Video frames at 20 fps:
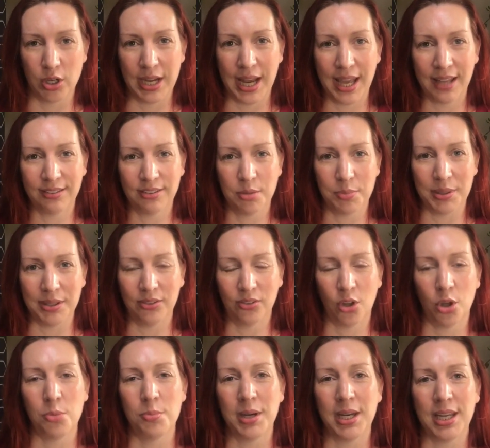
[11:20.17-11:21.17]
It has to be
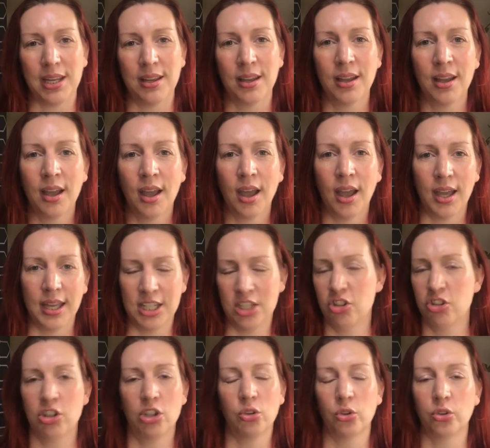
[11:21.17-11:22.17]
so many
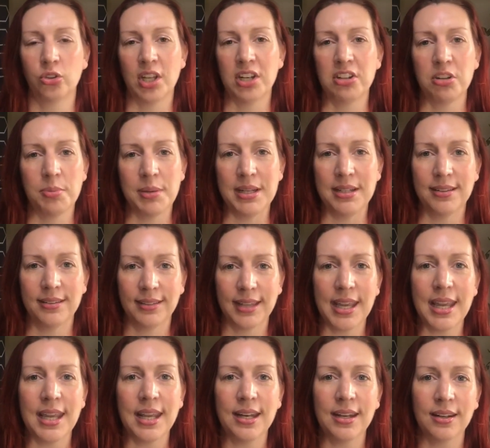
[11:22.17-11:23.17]
inches or centimetres
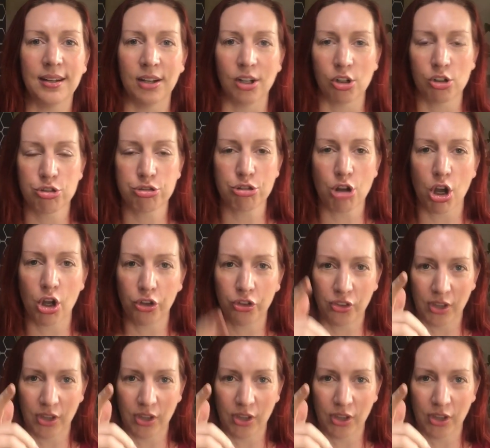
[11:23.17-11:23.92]
in and across.